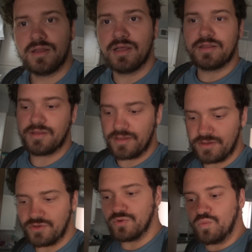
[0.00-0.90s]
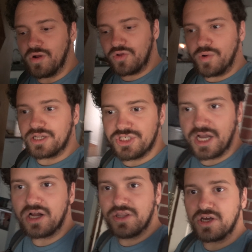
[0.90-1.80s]
Let's do one quick
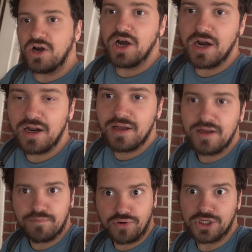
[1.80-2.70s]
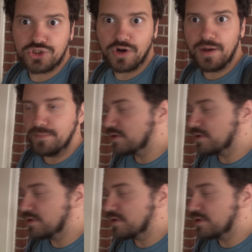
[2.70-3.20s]
check on the car. Pre-trip,